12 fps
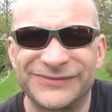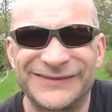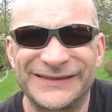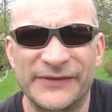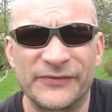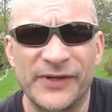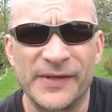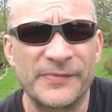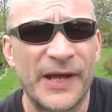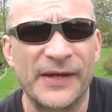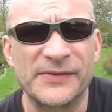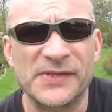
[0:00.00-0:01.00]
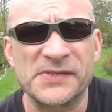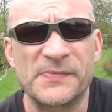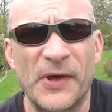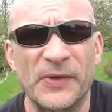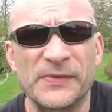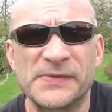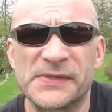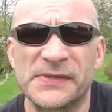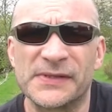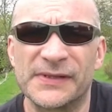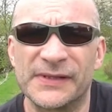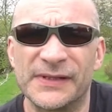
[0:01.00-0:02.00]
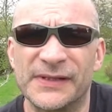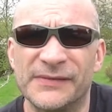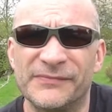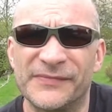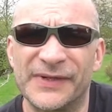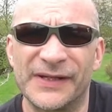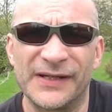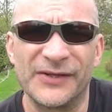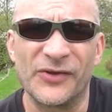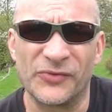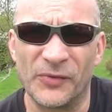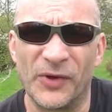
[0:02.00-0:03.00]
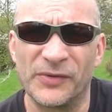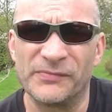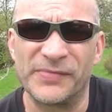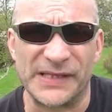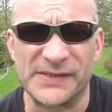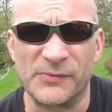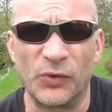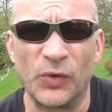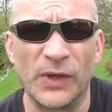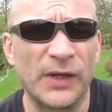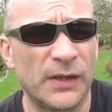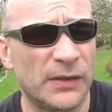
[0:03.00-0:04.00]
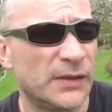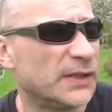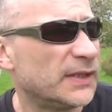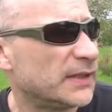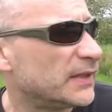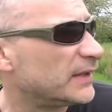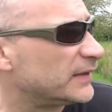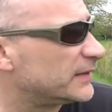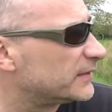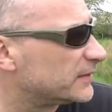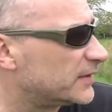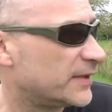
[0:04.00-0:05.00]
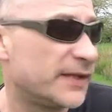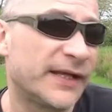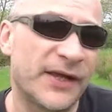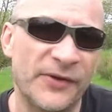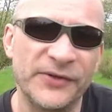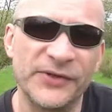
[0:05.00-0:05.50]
7 or 8 pounds I suppose, and another one a bit smaller. They're going